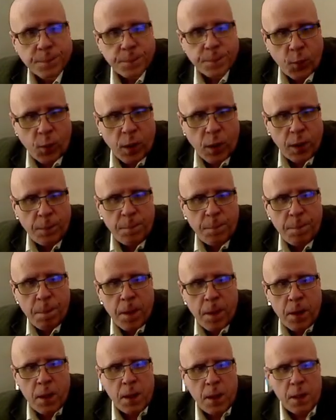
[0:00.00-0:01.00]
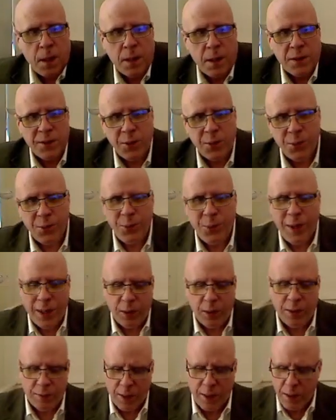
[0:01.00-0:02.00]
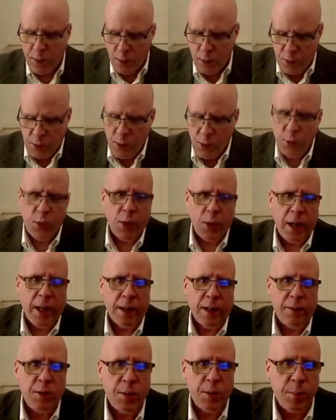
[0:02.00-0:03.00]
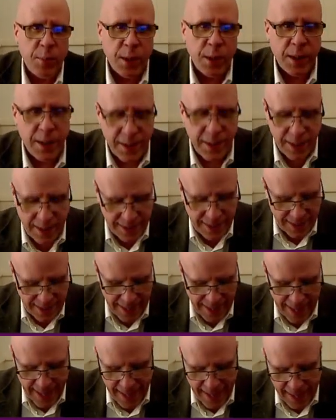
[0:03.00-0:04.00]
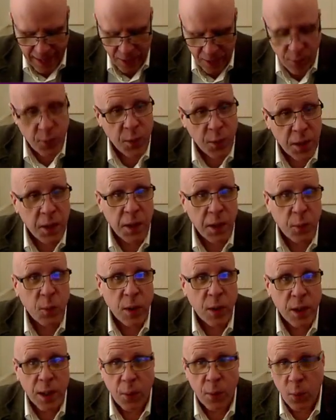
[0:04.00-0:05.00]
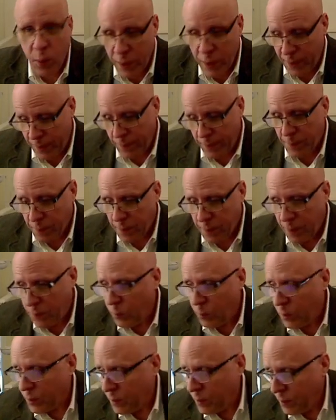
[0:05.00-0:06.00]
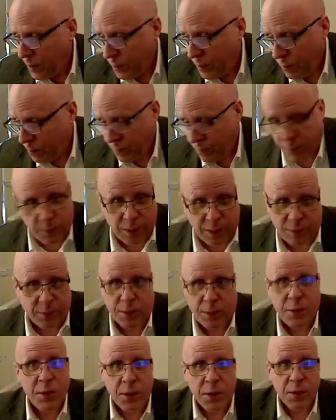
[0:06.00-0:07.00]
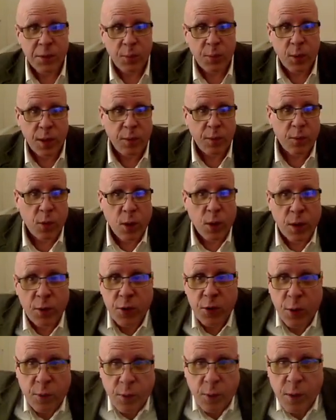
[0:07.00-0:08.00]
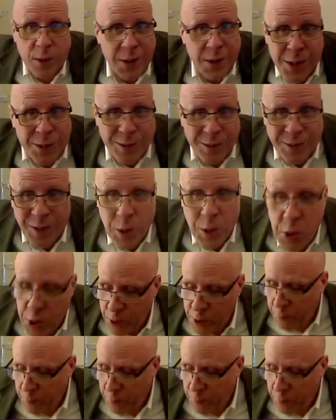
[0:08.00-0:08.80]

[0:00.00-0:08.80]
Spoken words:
Okay. So wow, I've got those two graphs, but that's not really what I want. Well, for instance, what I've drawn so far isn't a function.